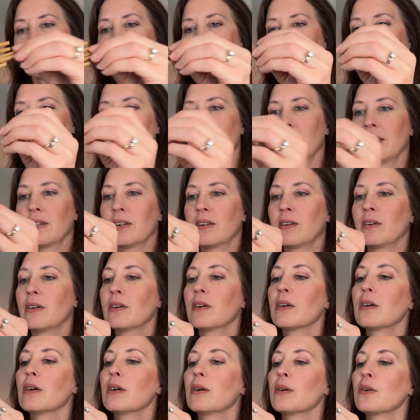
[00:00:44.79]
like there
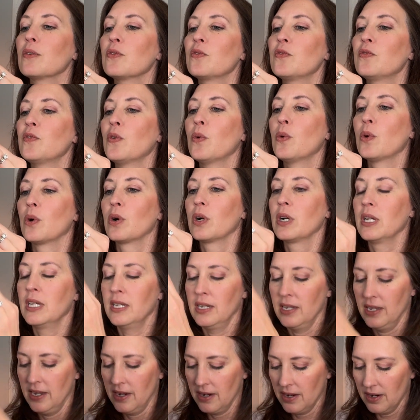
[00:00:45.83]
are 4 in
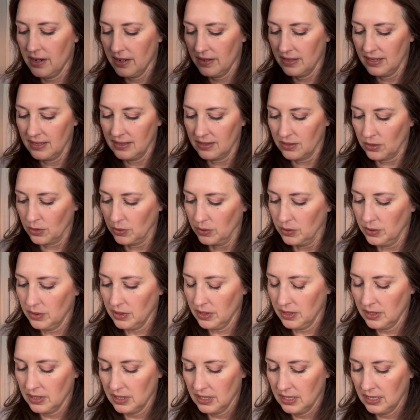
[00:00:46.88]
here. That's
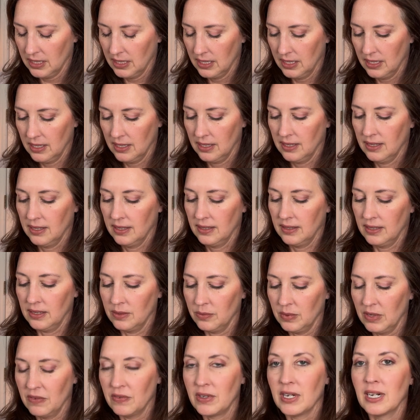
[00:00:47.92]
cool. Then
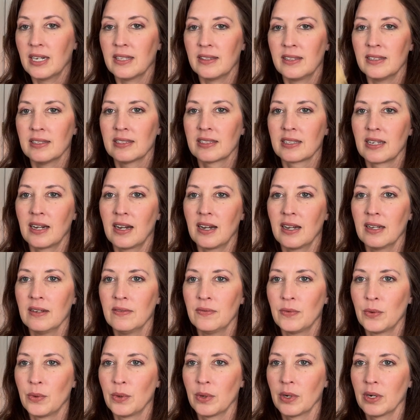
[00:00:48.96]
we've got this guy
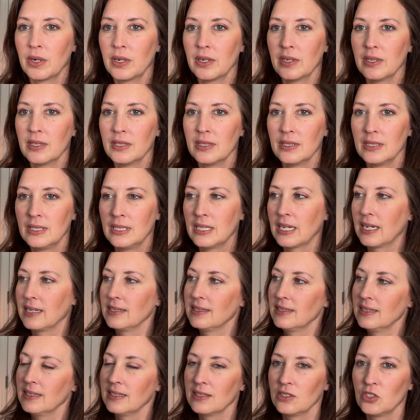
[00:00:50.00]
for
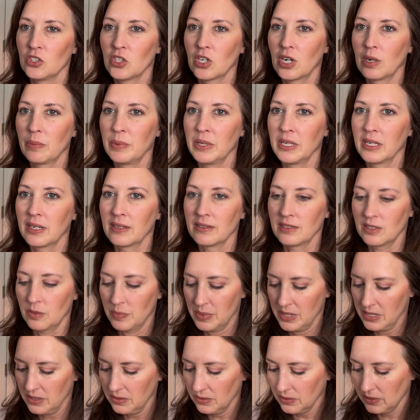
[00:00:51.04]
dicing and chopping, I
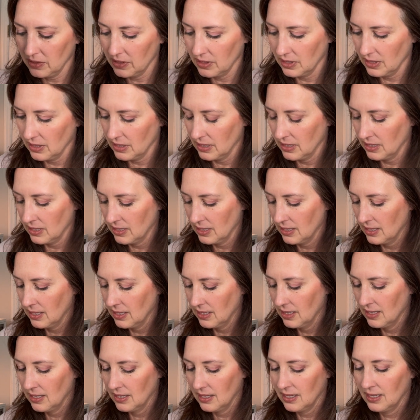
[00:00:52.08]
suppose.
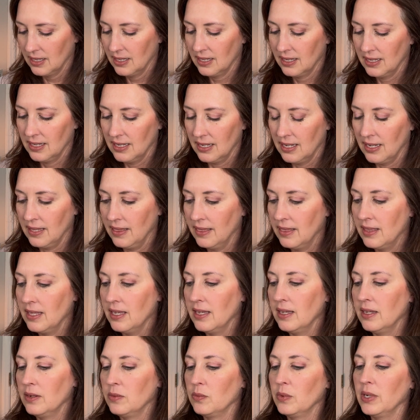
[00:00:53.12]
And
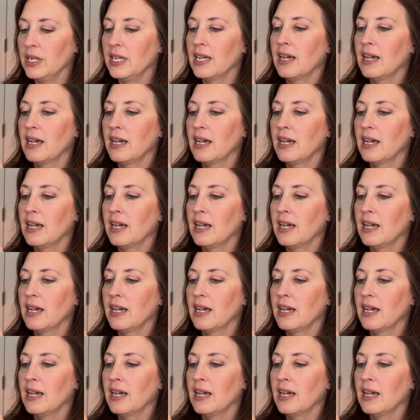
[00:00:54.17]
then we